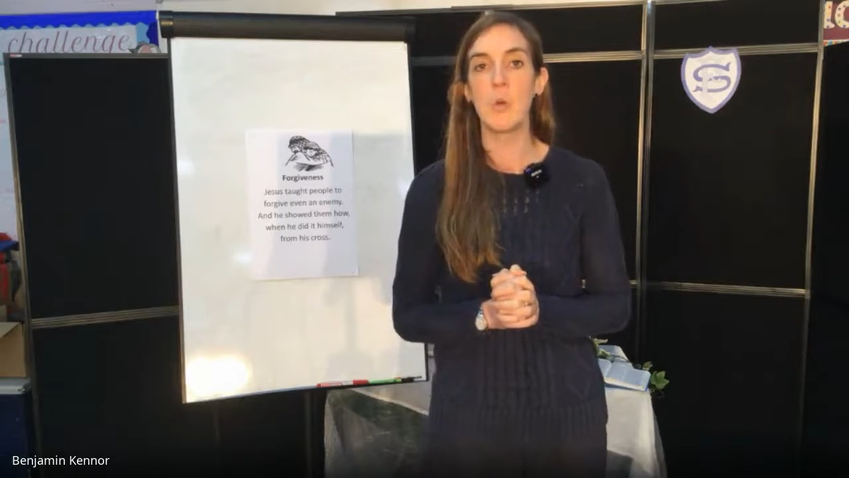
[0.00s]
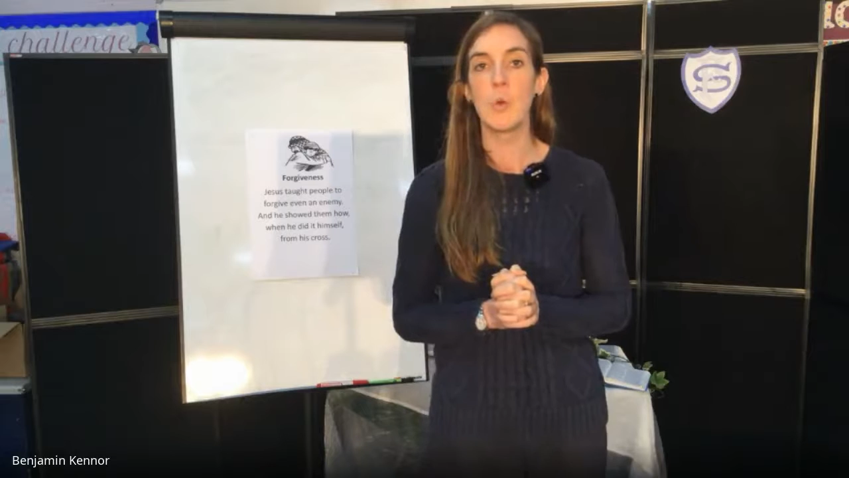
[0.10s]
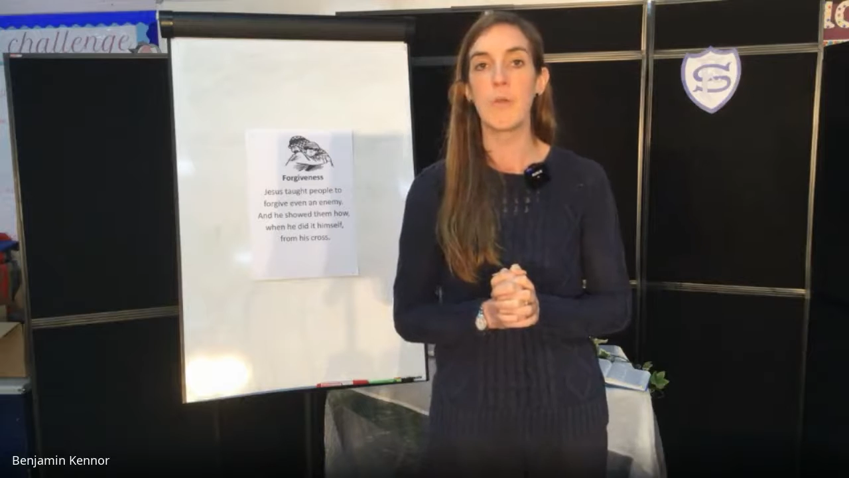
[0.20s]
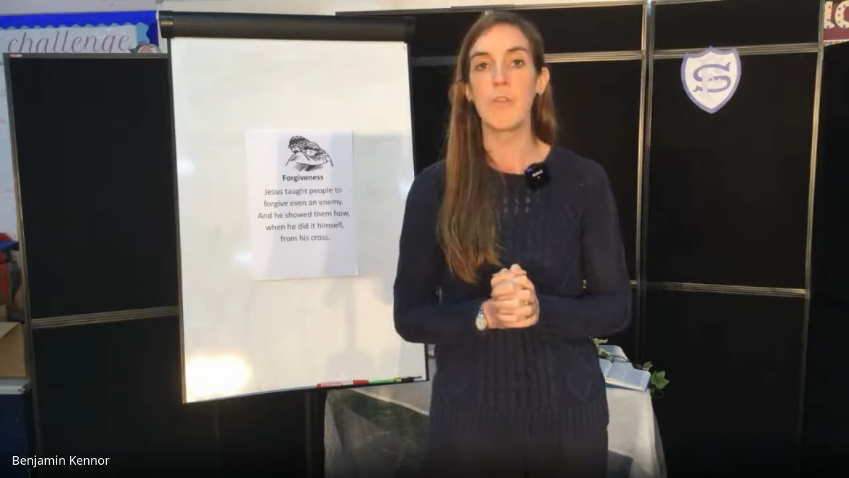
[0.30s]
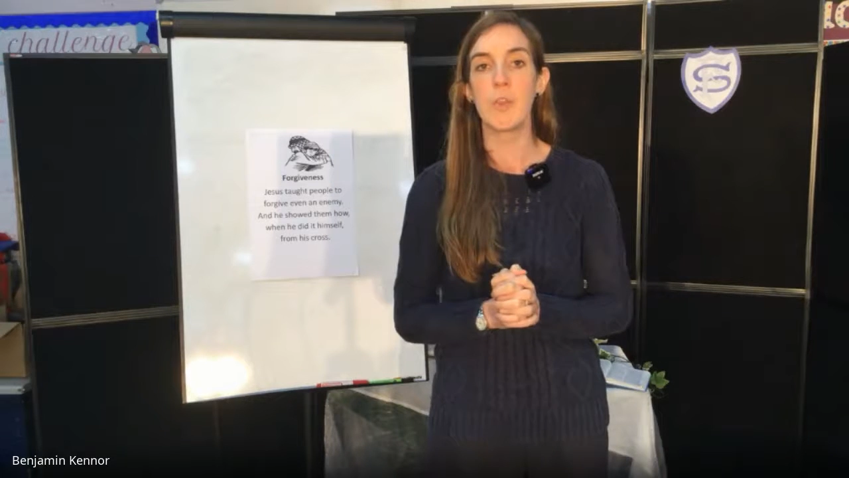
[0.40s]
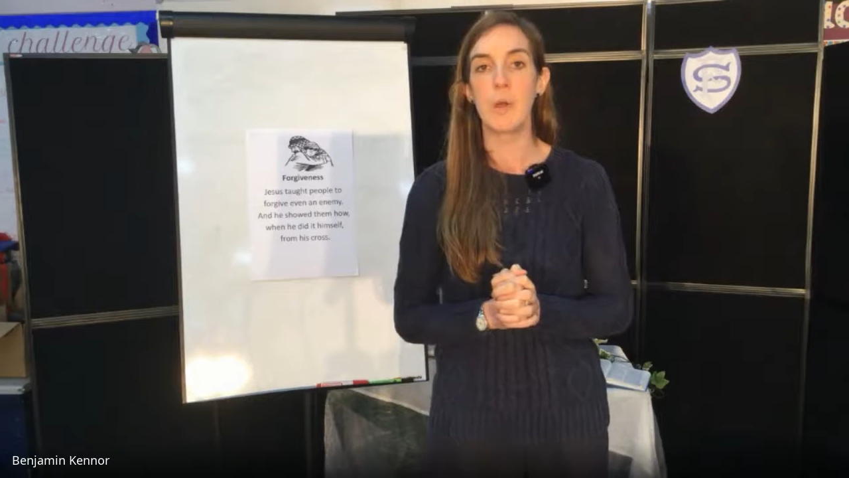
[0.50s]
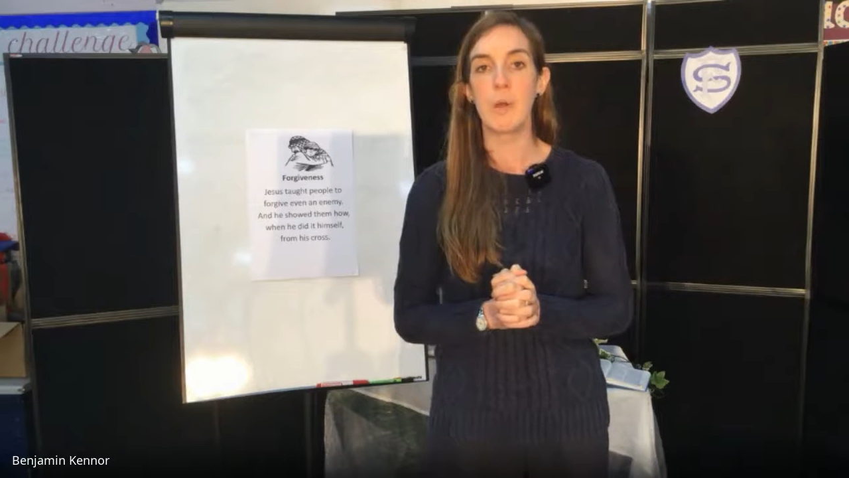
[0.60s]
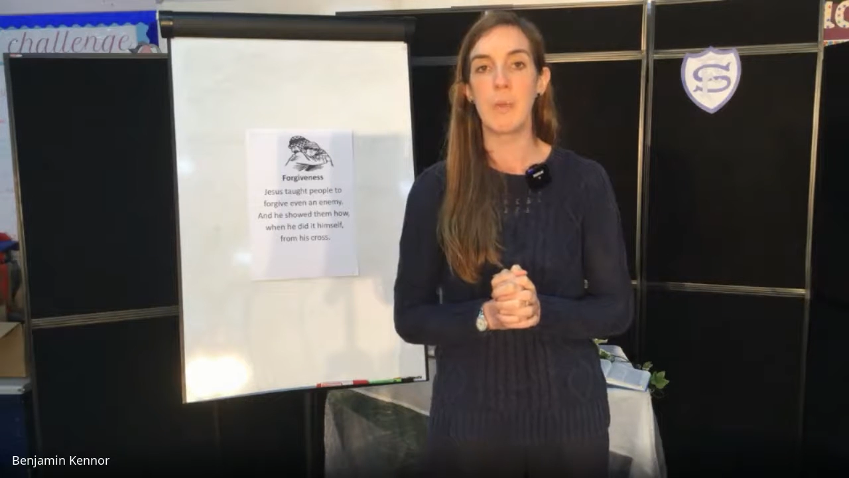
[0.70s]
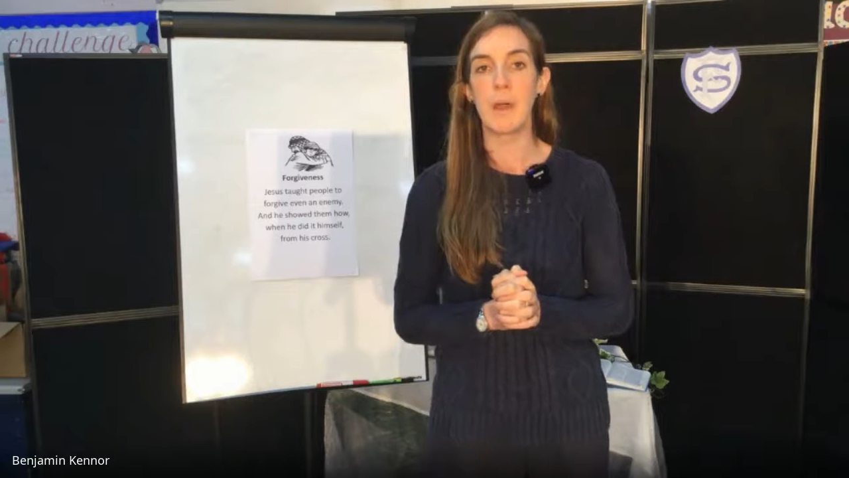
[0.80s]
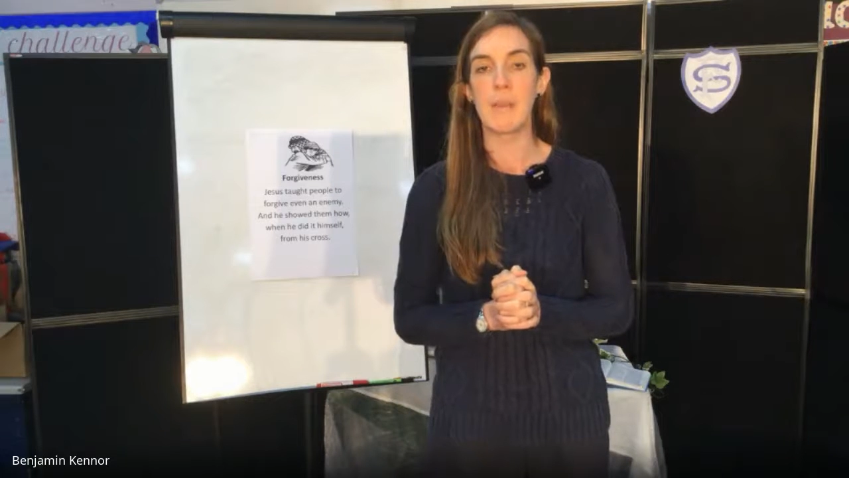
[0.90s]
With you at
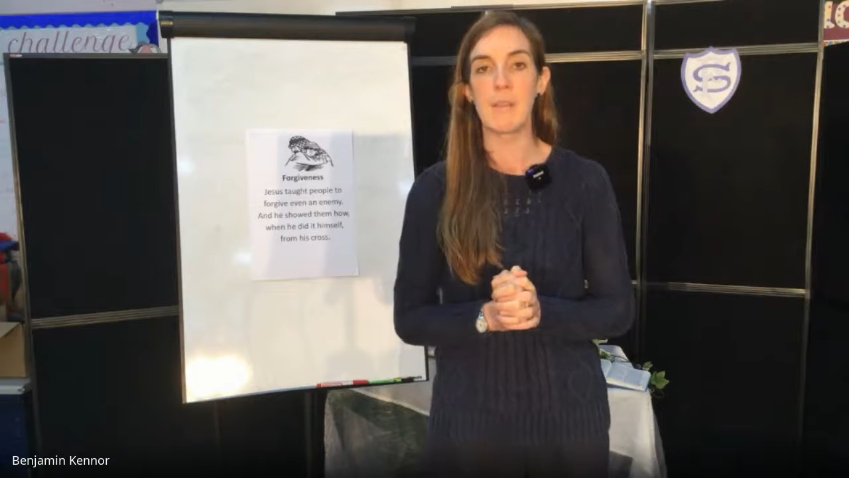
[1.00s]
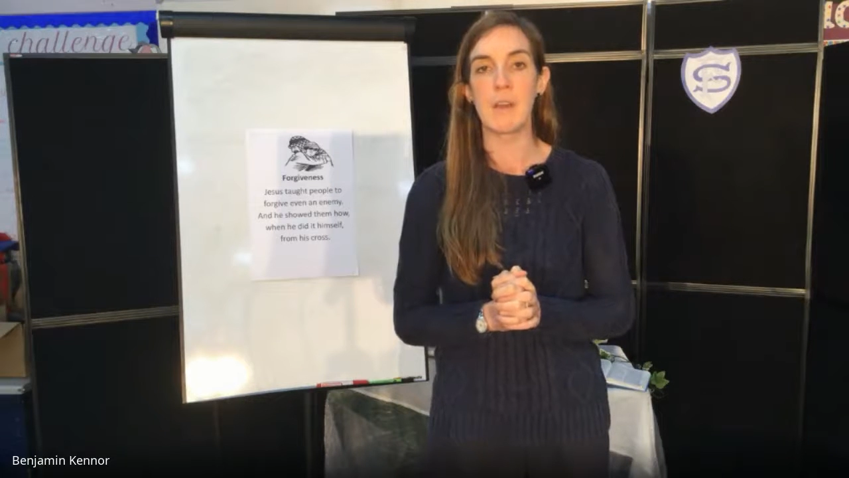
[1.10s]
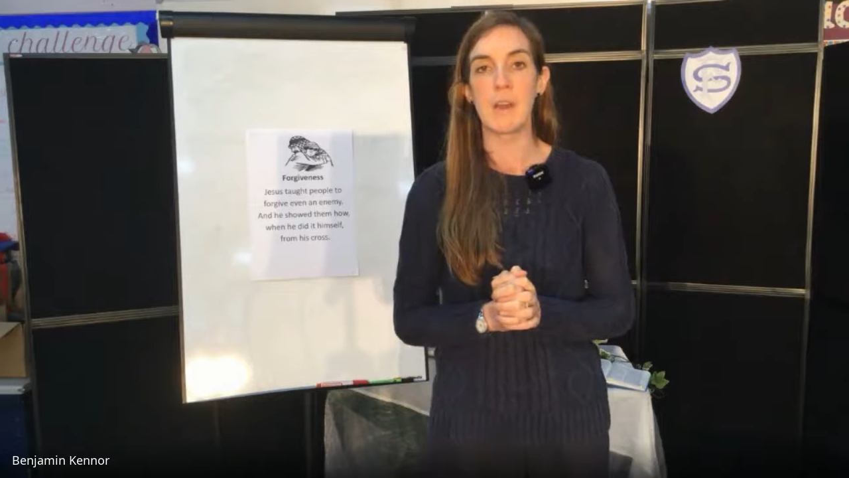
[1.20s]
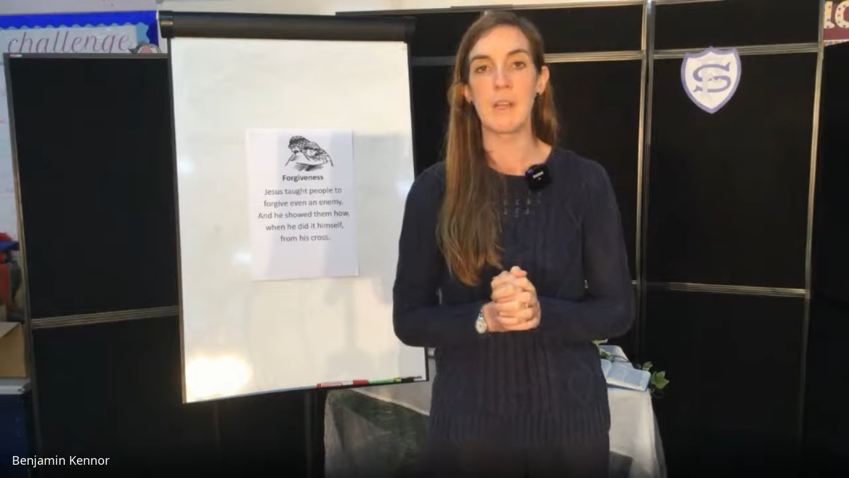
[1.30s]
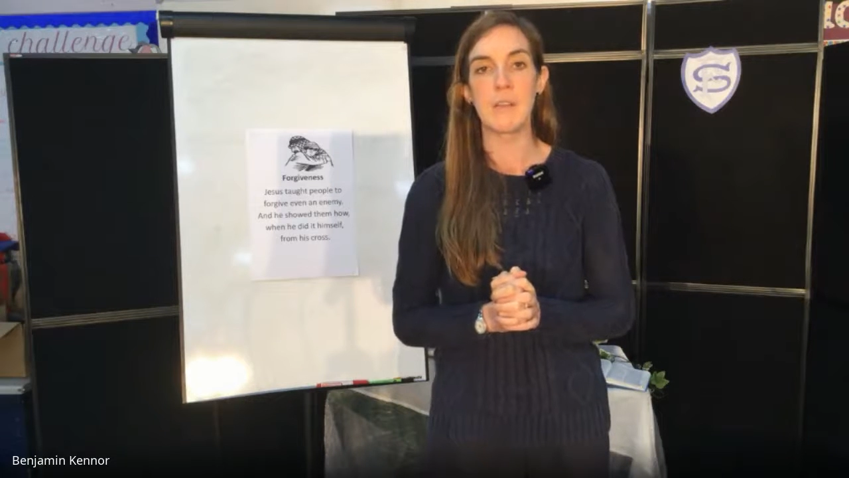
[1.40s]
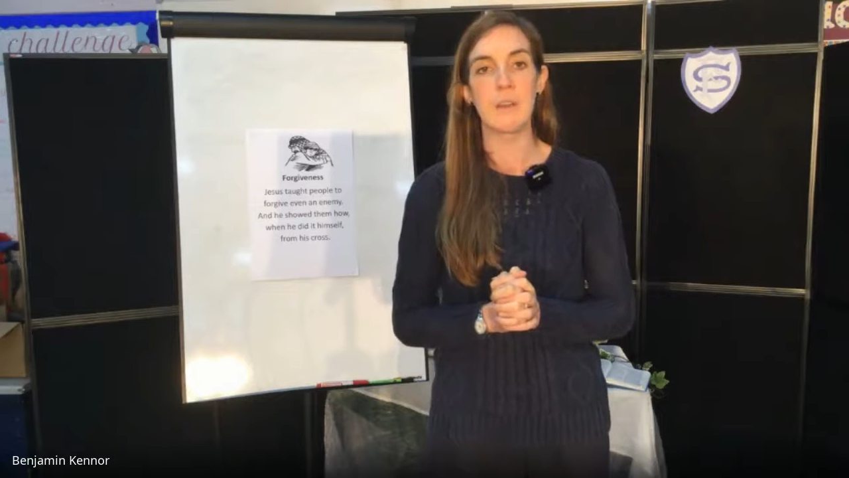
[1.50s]
my side,